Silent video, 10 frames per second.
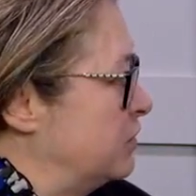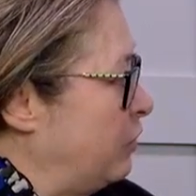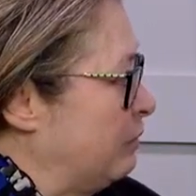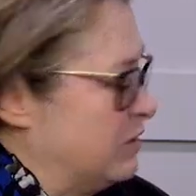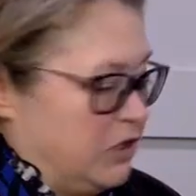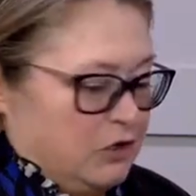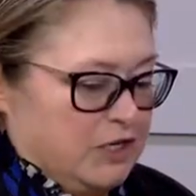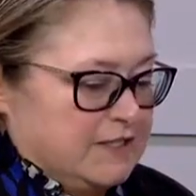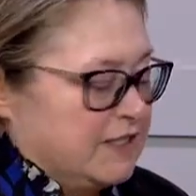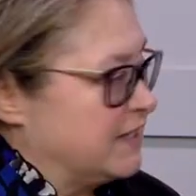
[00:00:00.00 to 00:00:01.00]
So that was
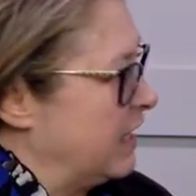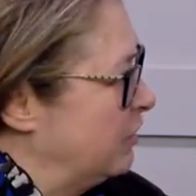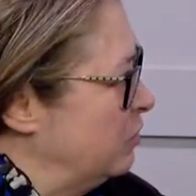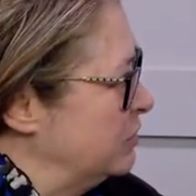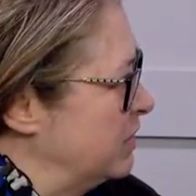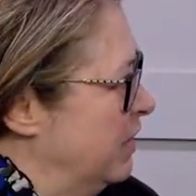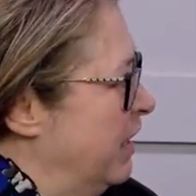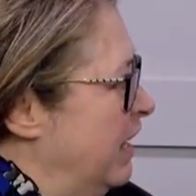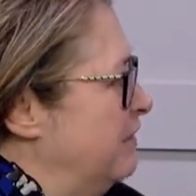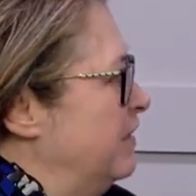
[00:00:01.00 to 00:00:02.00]
36 kennels
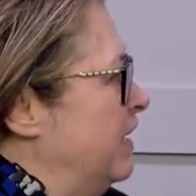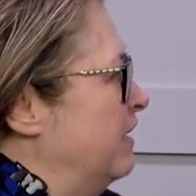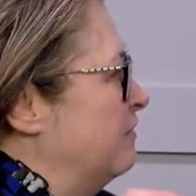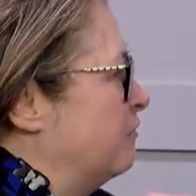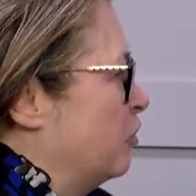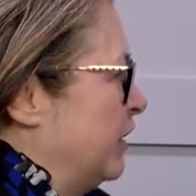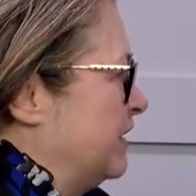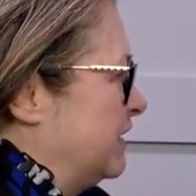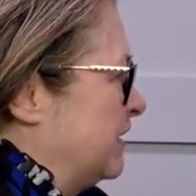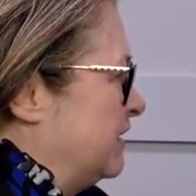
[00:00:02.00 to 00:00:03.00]
and then
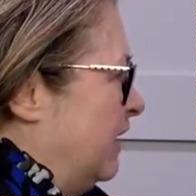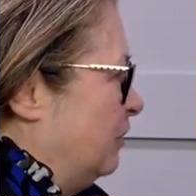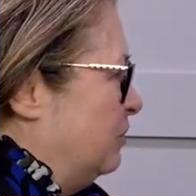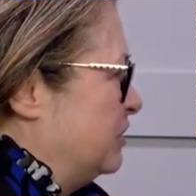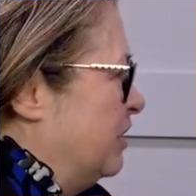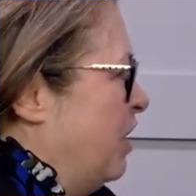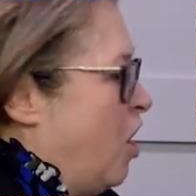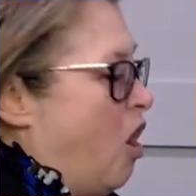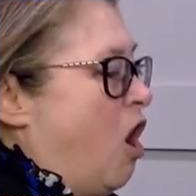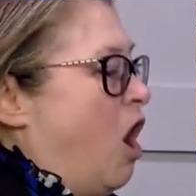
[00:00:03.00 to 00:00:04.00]
46 kennels
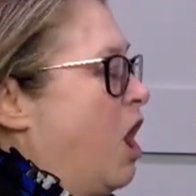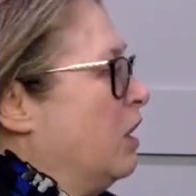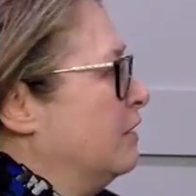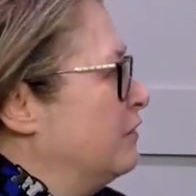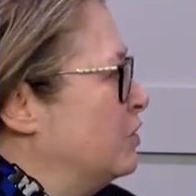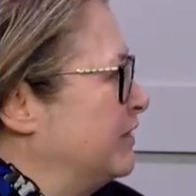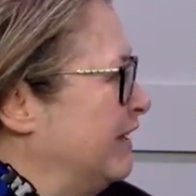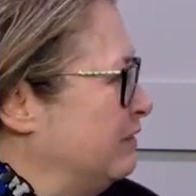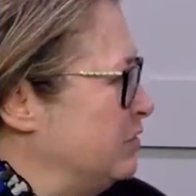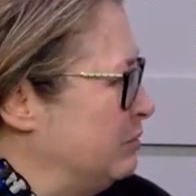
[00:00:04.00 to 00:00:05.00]
all of those
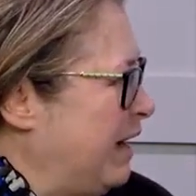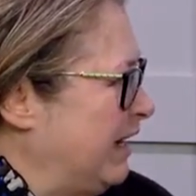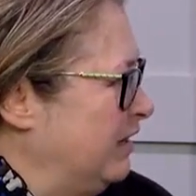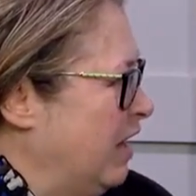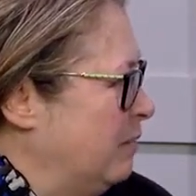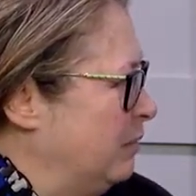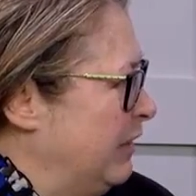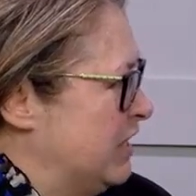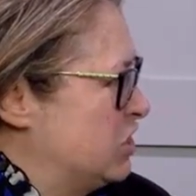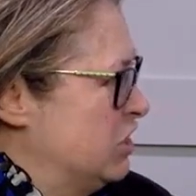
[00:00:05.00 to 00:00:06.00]
kennels are back in
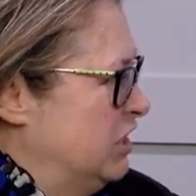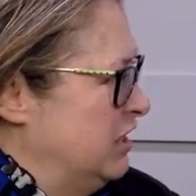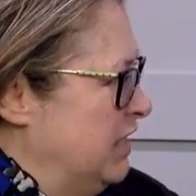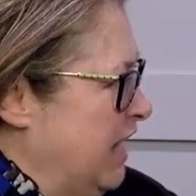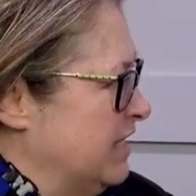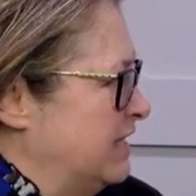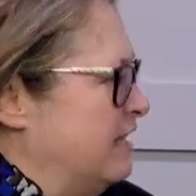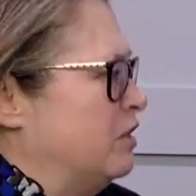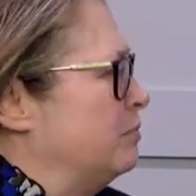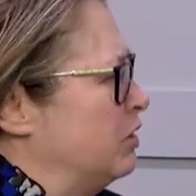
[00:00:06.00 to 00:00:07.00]
operation. Ooh. Yes, and
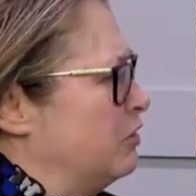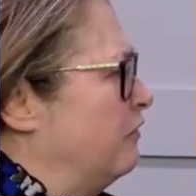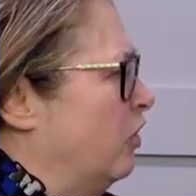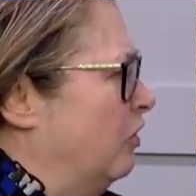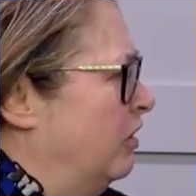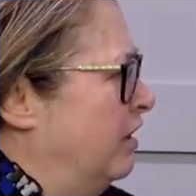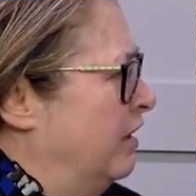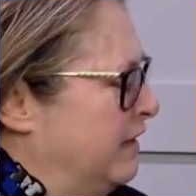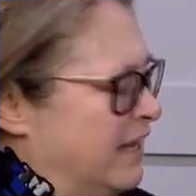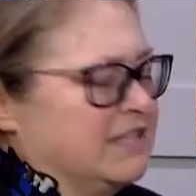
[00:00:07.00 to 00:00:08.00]
they're beautiful.
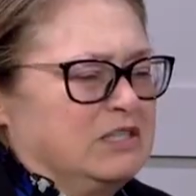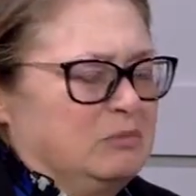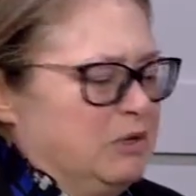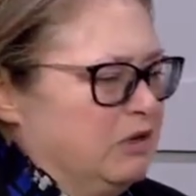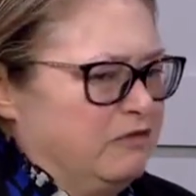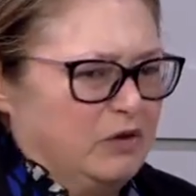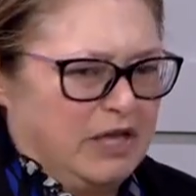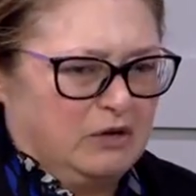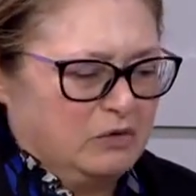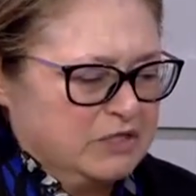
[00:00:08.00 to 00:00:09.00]
Good. Yes, they're beautiful
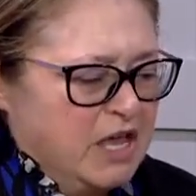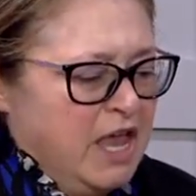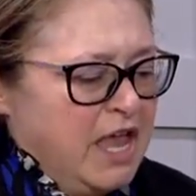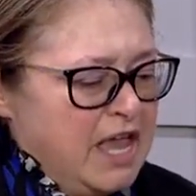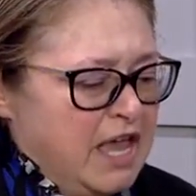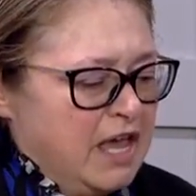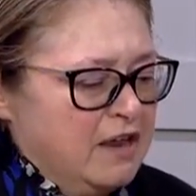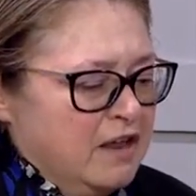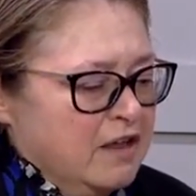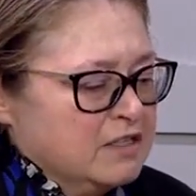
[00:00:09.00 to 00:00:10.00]
kennels.
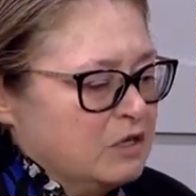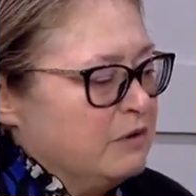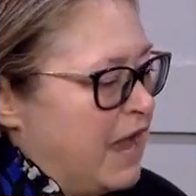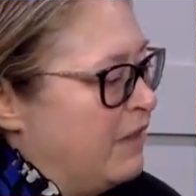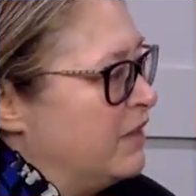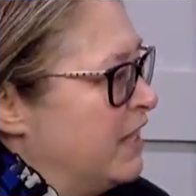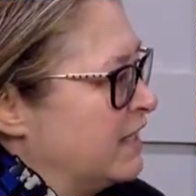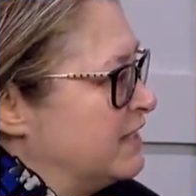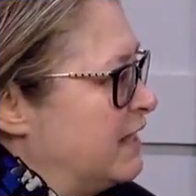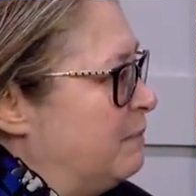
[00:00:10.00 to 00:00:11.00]
And so now the
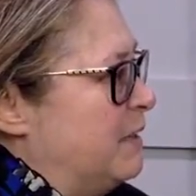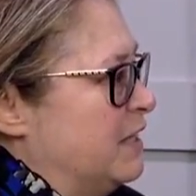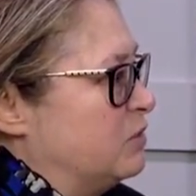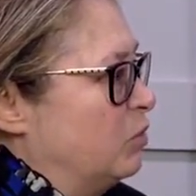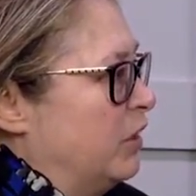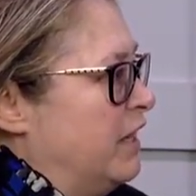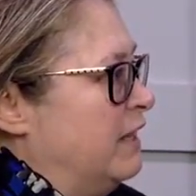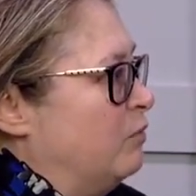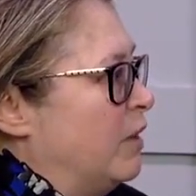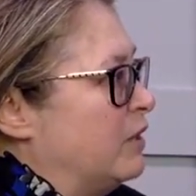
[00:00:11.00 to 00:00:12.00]
next step is we're
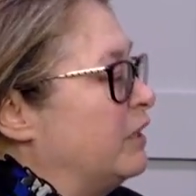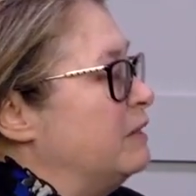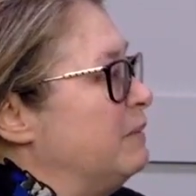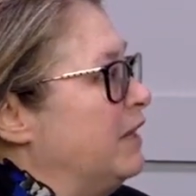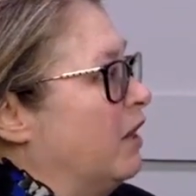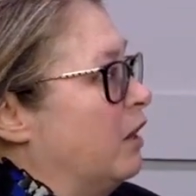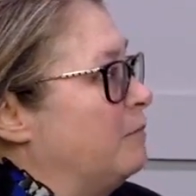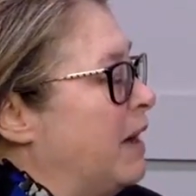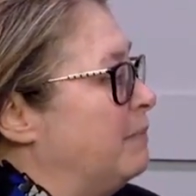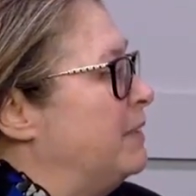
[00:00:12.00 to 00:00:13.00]
in what are going to be our
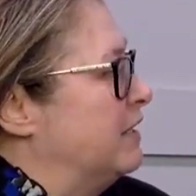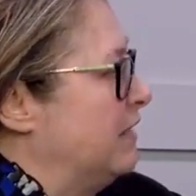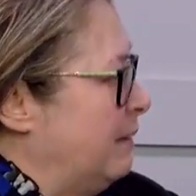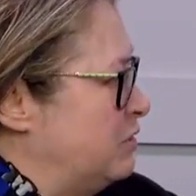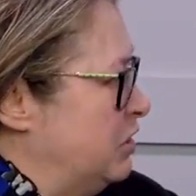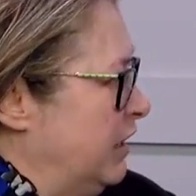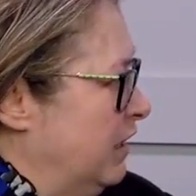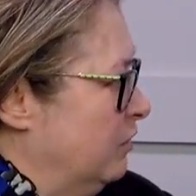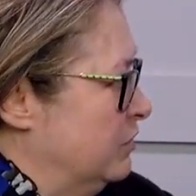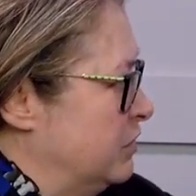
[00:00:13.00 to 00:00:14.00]
puppy adoption
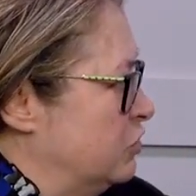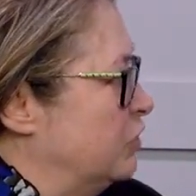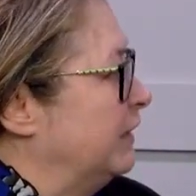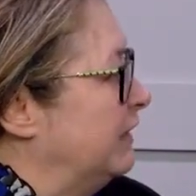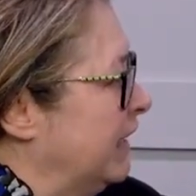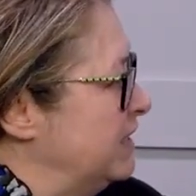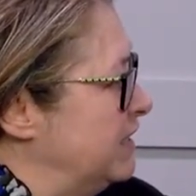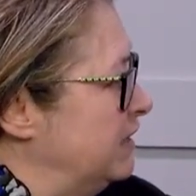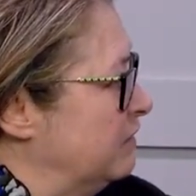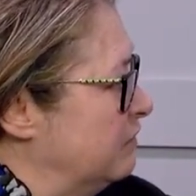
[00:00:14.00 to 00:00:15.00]
kennels. There's only
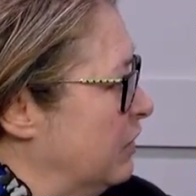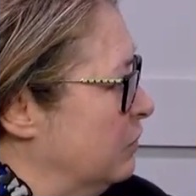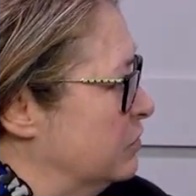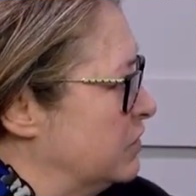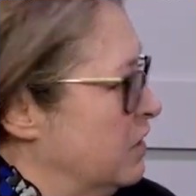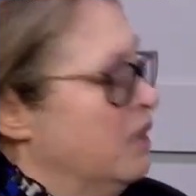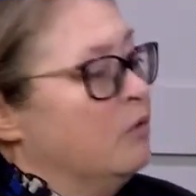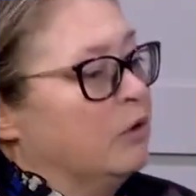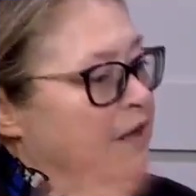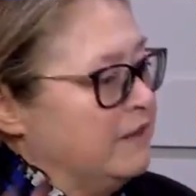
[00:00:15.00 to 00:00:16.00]
19 of those. Okay.
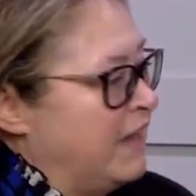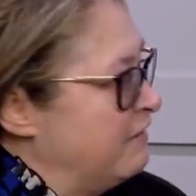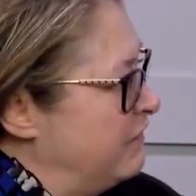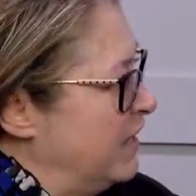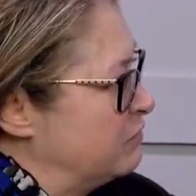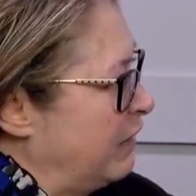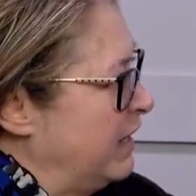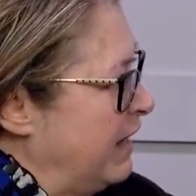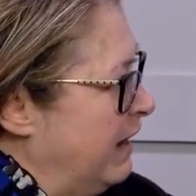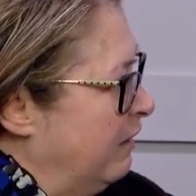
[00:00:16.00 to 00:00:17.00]
We're in that phase right
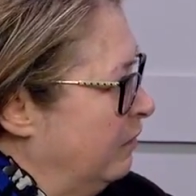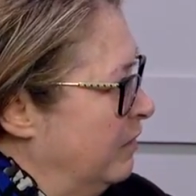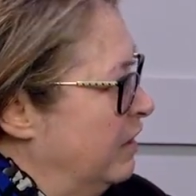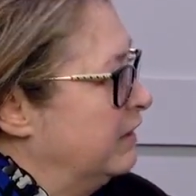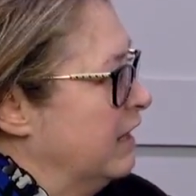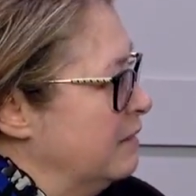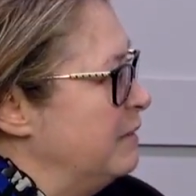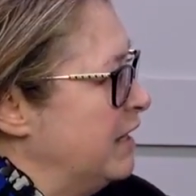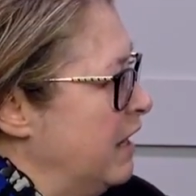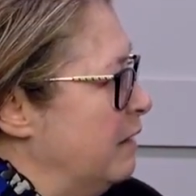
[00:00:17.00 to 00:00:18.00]
now.
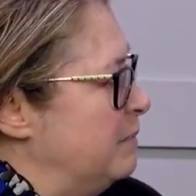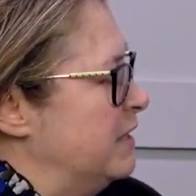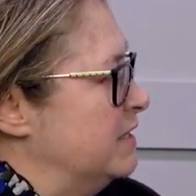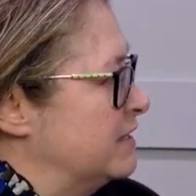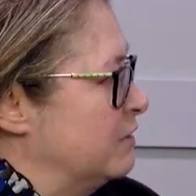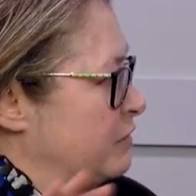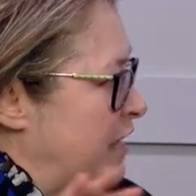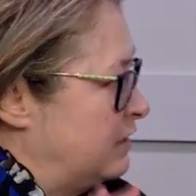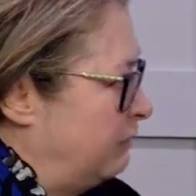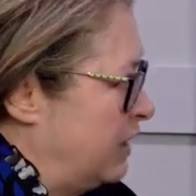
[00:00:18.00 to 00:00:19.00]
Coming up is, so
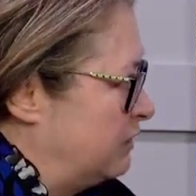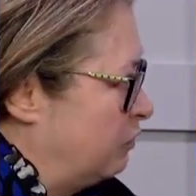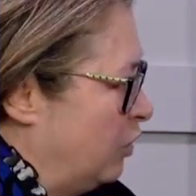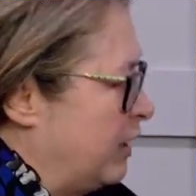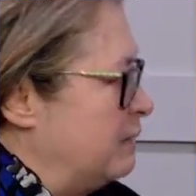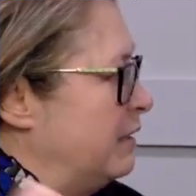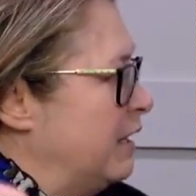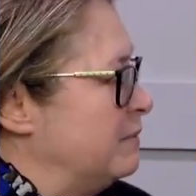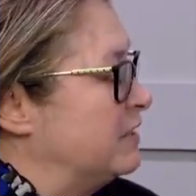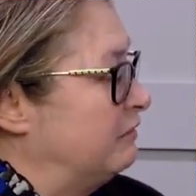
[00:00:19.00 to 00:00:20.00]
that's phase four. Coming
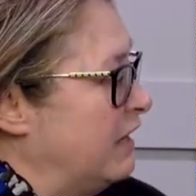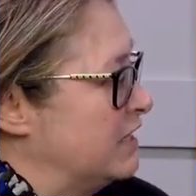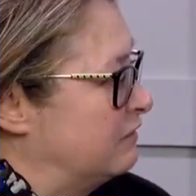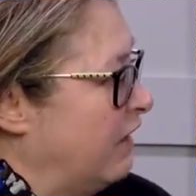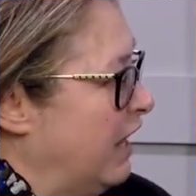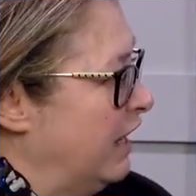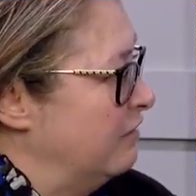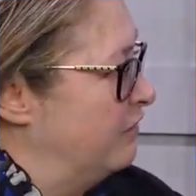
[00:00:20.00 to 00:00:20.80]
up is phase five.